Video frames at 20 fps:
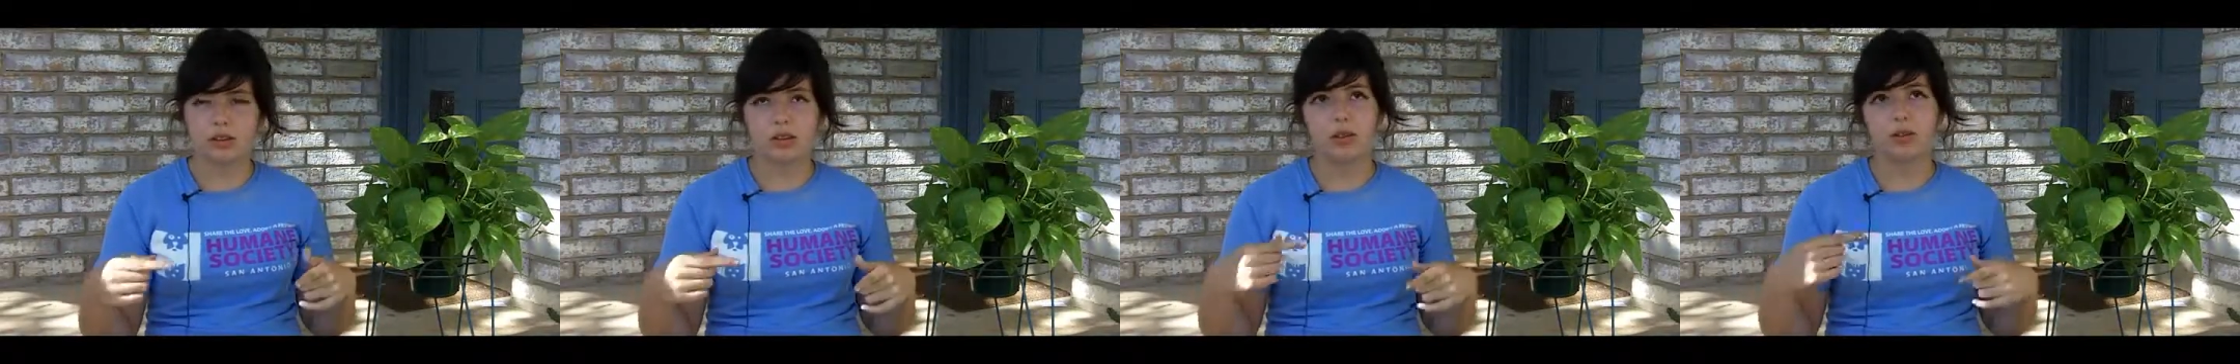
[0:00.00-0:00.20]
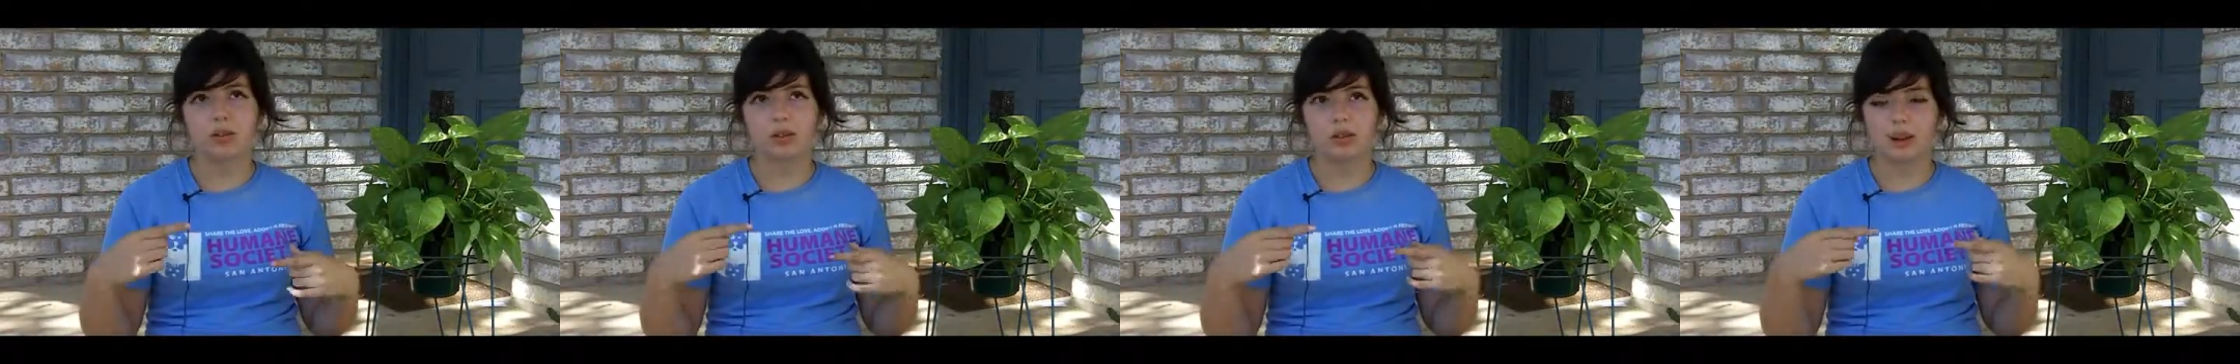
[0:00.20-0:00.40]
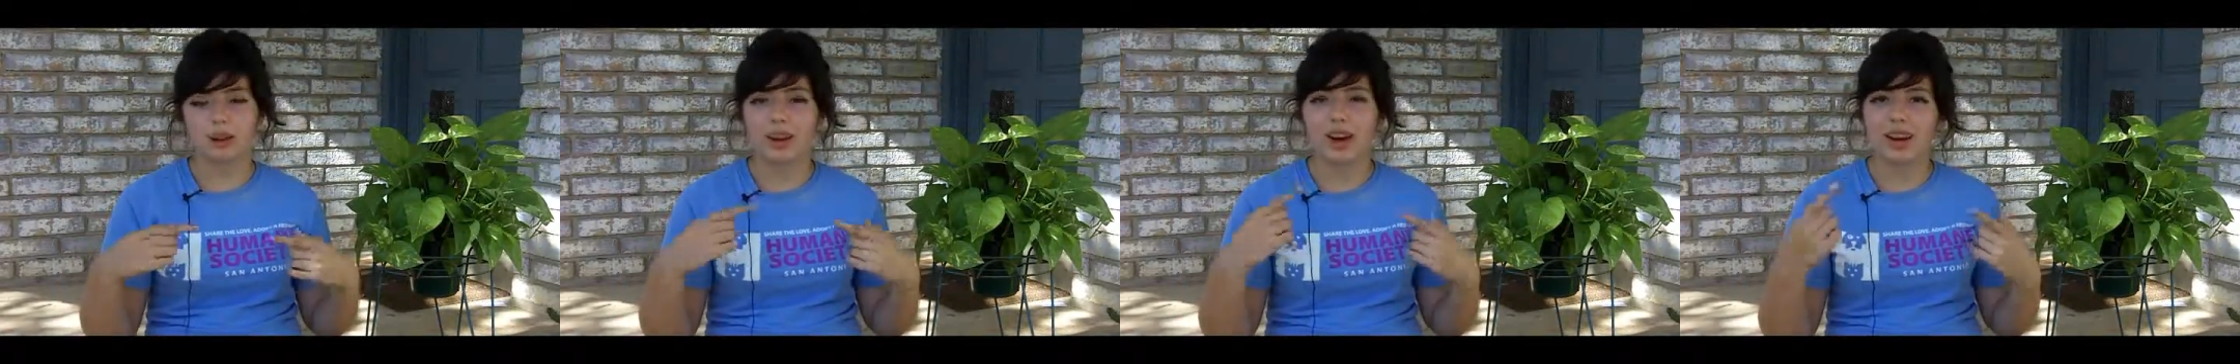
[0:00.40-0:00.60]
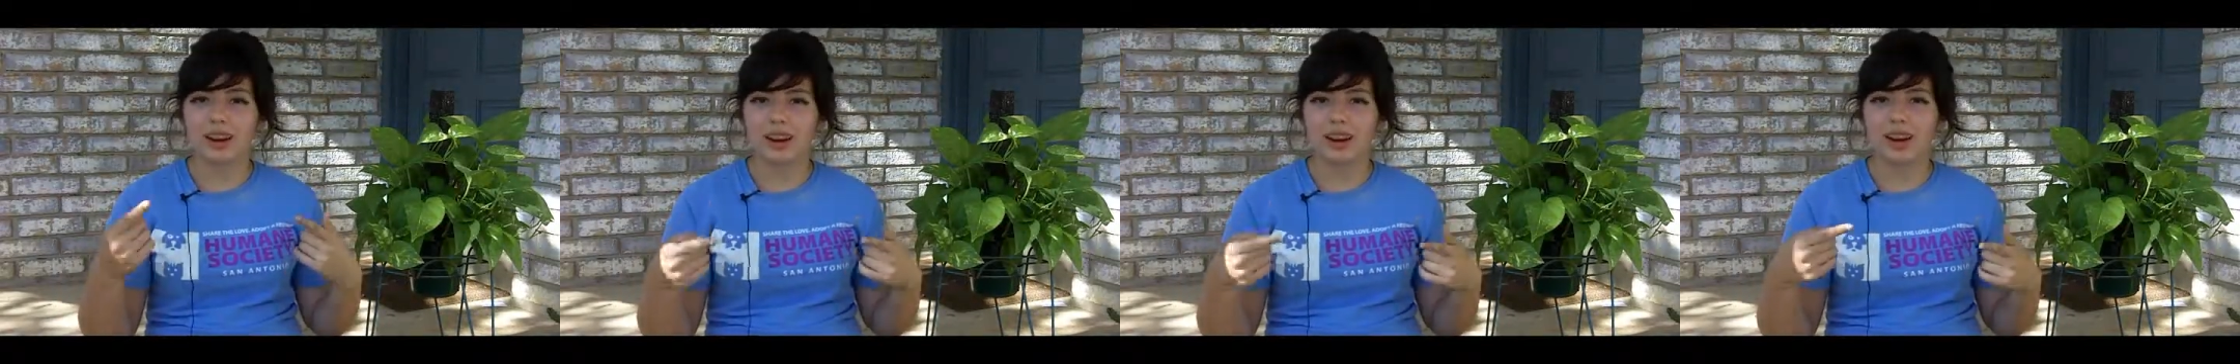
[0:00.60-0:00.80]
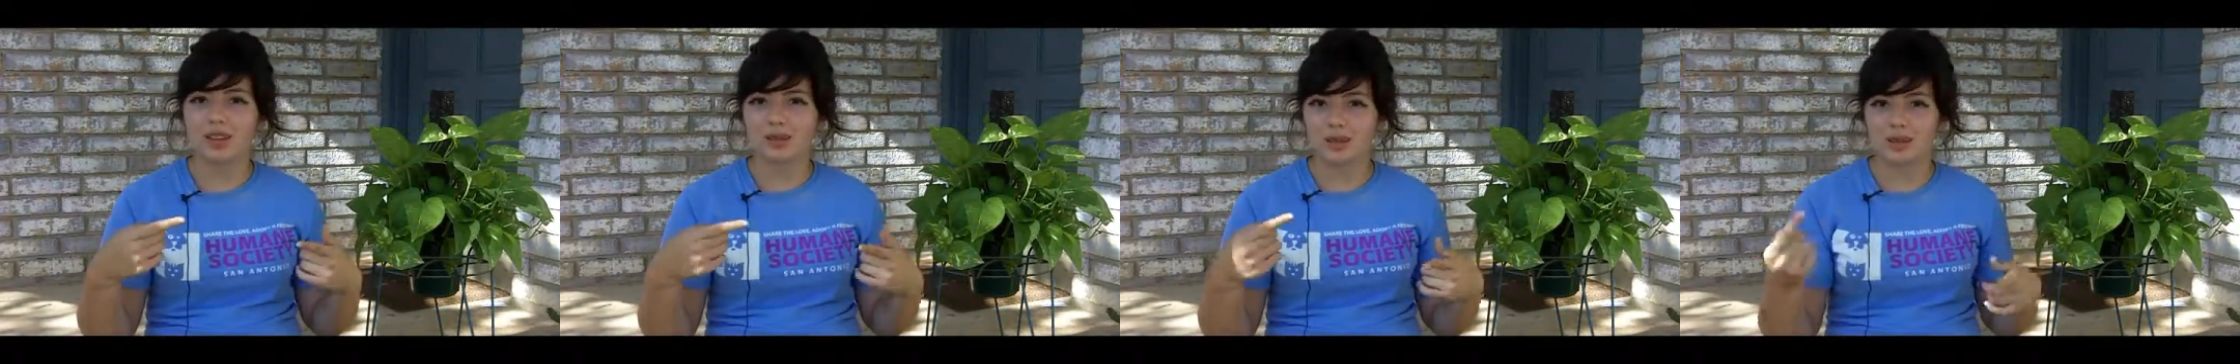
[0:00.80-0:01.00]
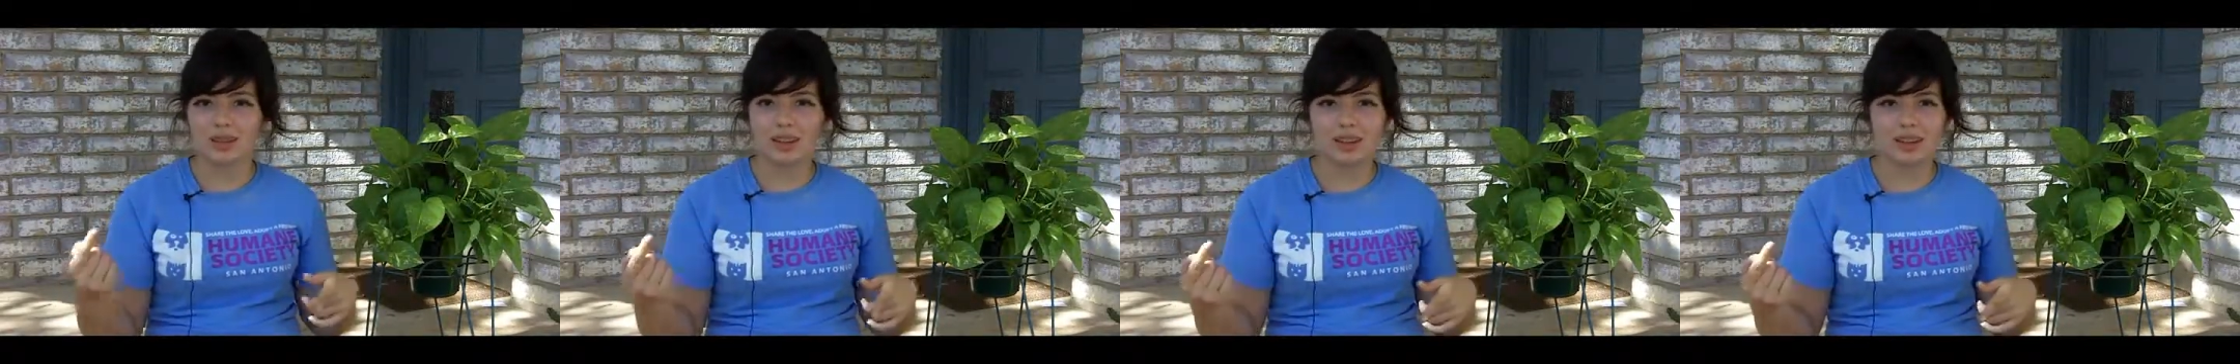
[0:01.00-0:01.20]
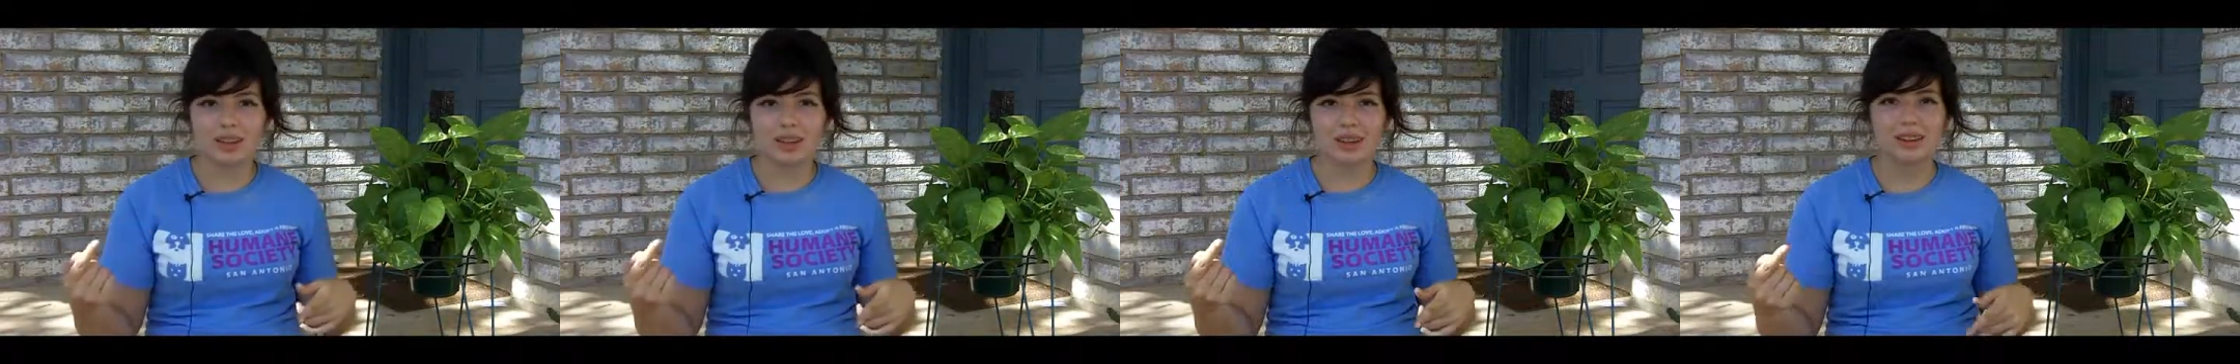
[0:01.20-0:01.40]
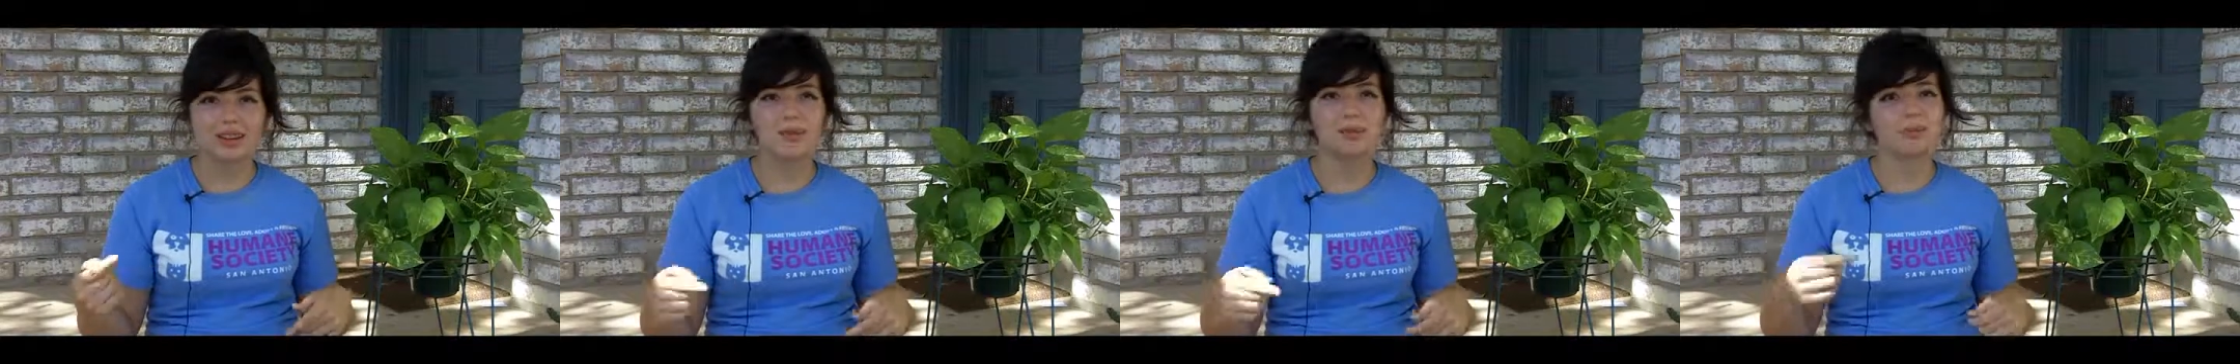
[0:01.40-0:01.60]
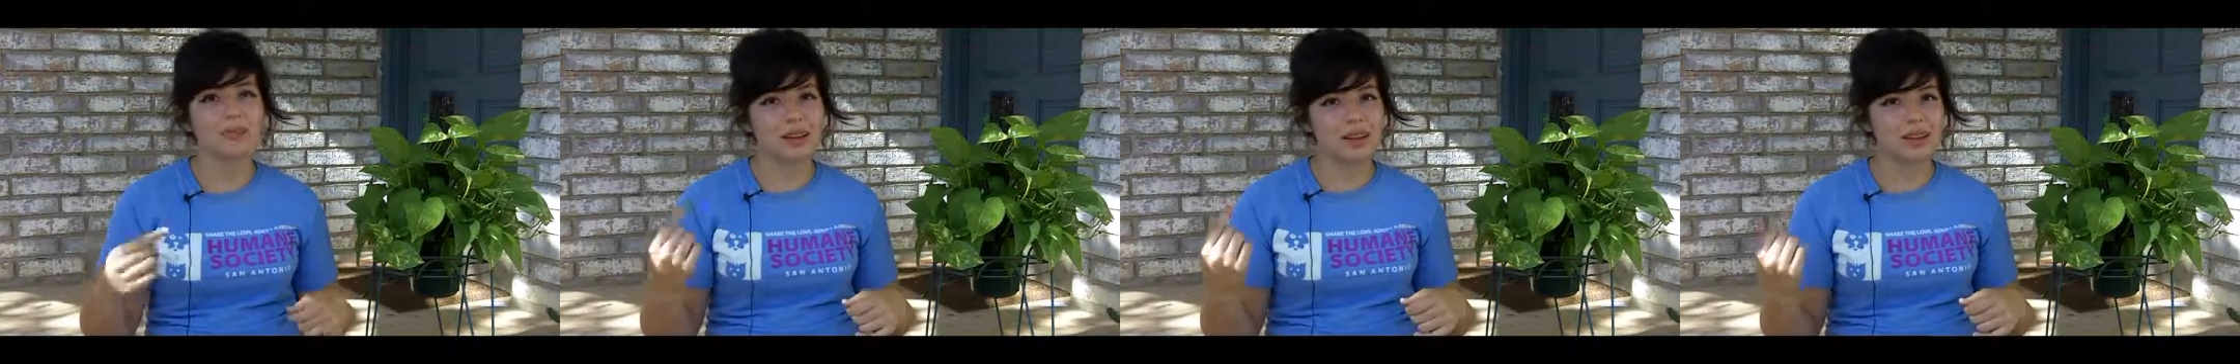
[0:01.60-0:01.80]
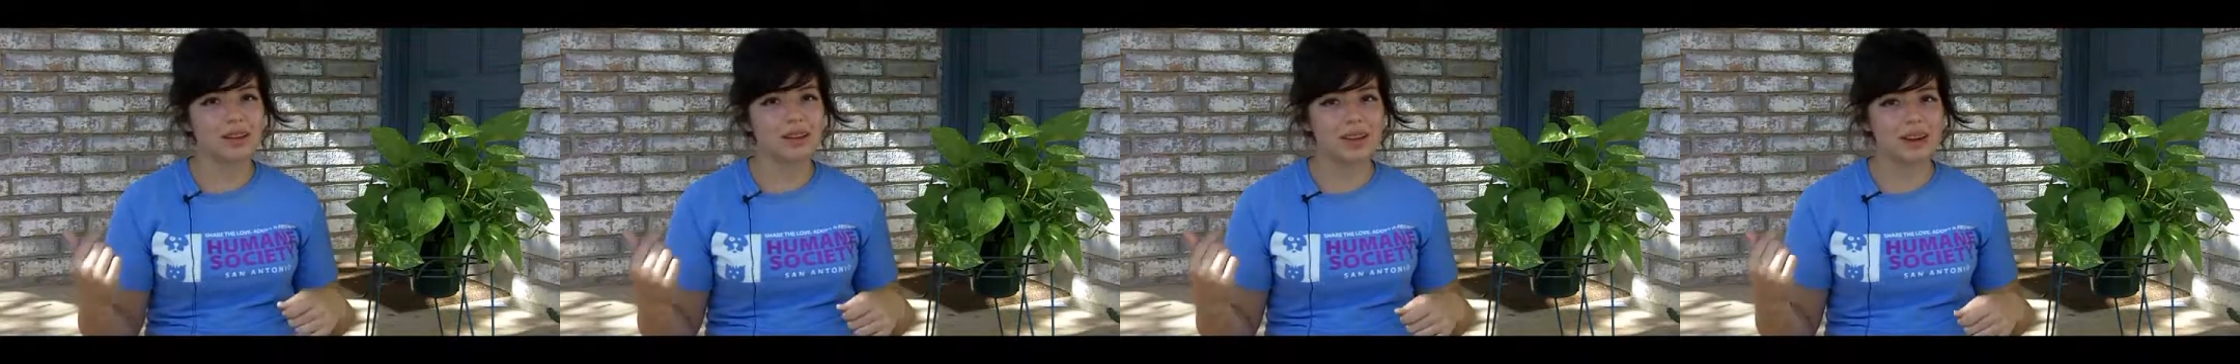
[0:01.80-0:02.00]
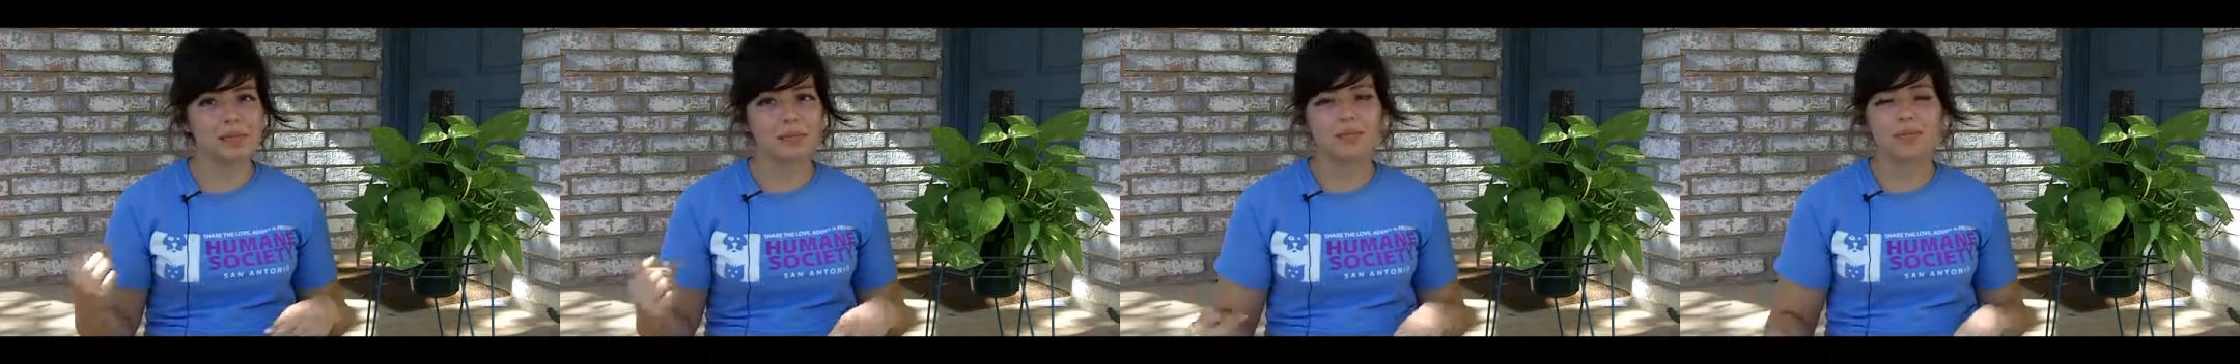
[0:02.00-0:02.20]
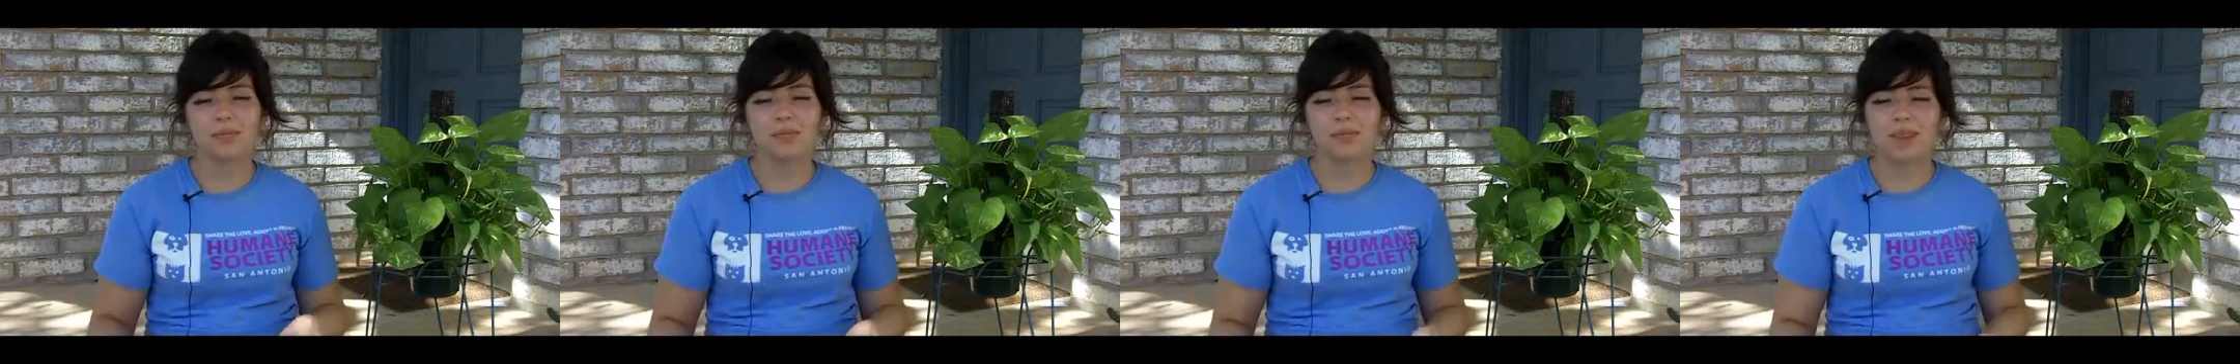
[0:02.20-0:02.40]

no, it's called Honey, I Shrunk the Kids Playset.